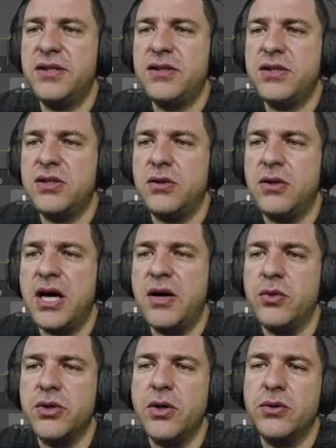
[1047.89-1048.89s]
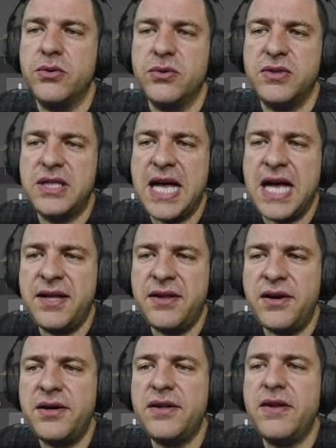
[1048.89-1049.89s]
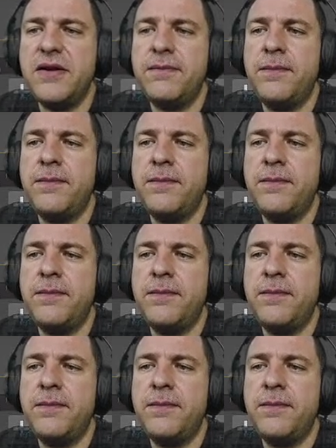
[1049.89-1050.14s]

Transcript: So I will go to standard,